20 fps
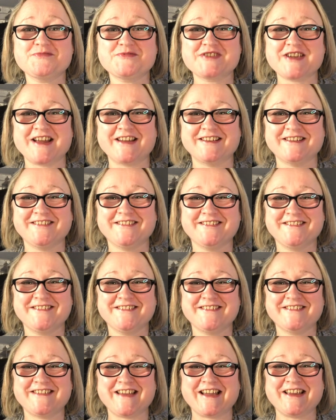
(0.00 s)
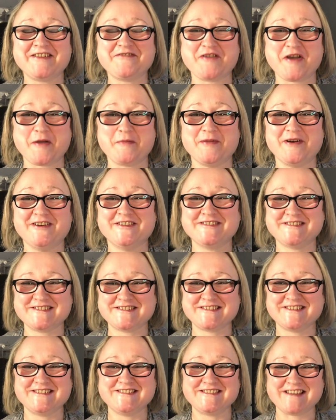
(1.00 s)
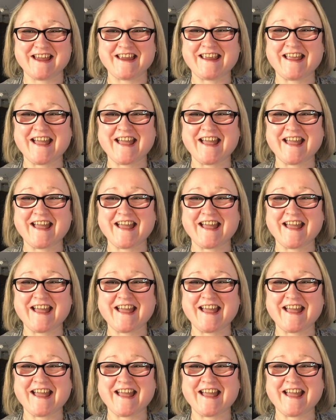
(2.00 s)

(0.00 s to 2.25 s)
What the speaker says: channel. Thank you very much. Take